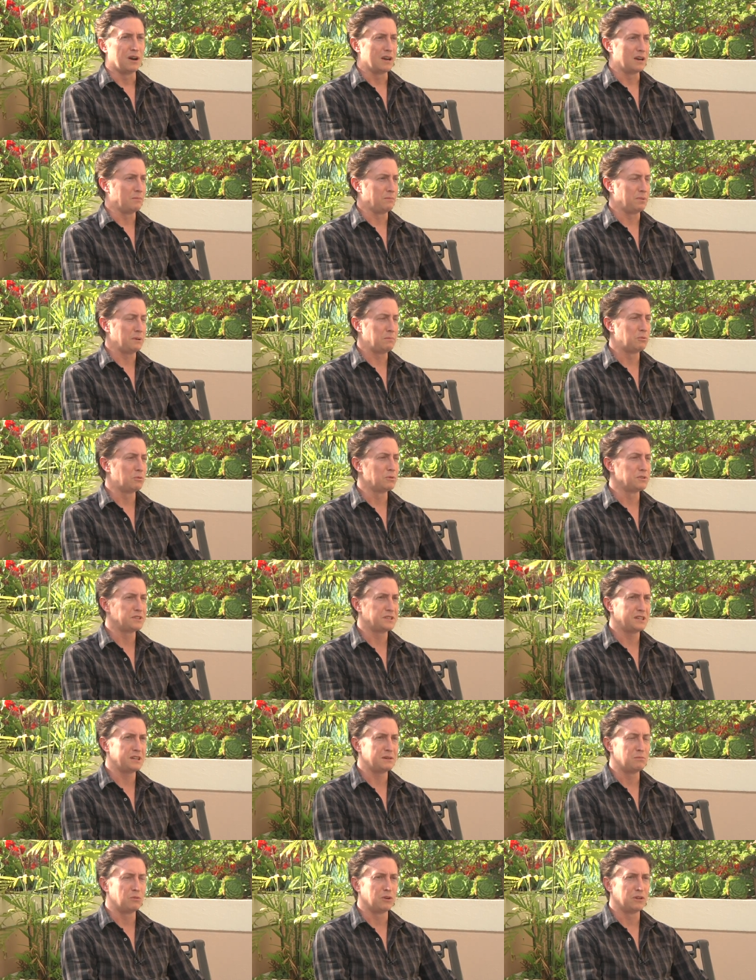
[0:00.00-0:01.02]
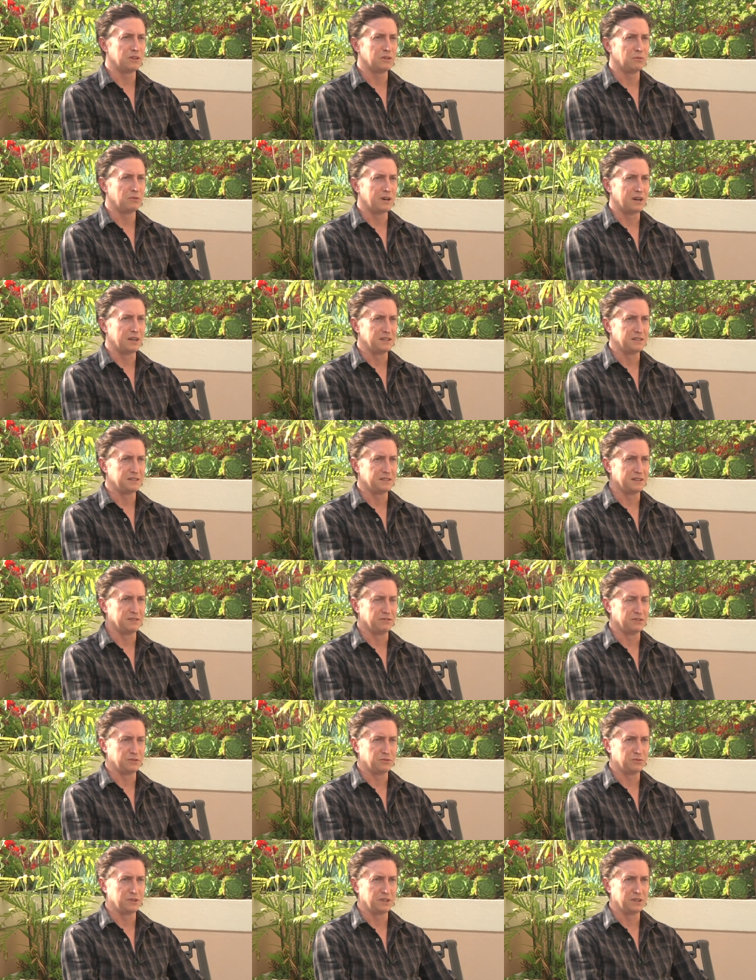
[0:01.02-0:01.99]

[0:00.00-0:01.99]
and people will see it more than once if it's